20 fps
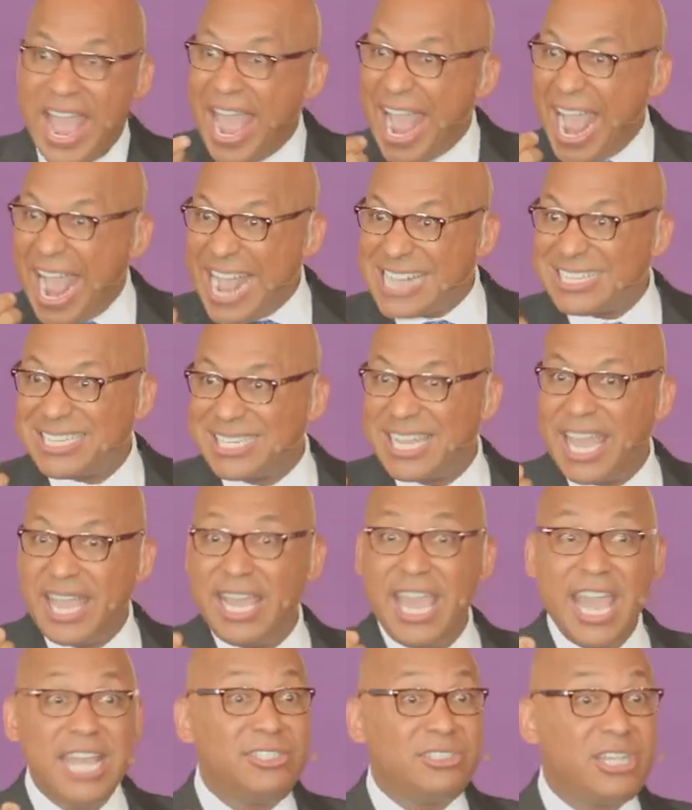asking
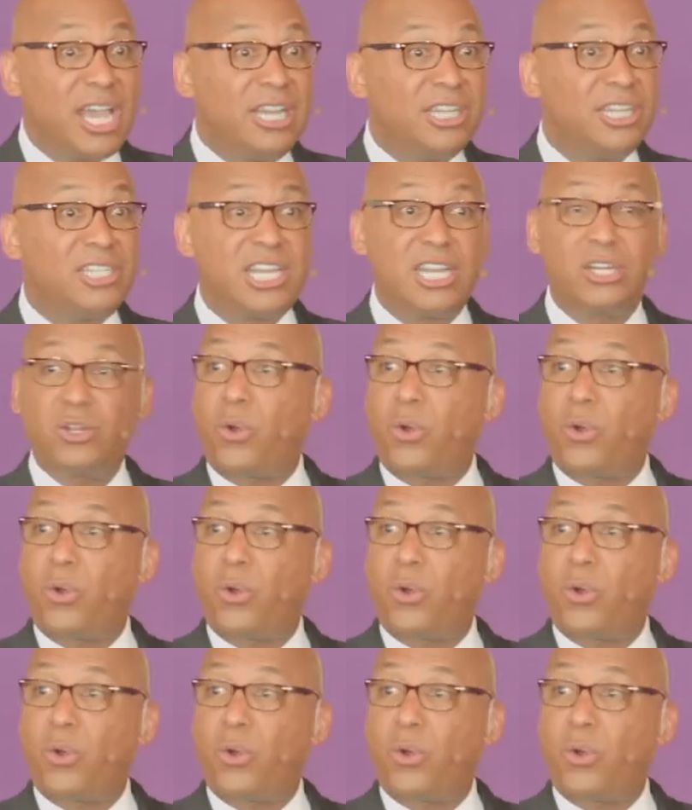intelligent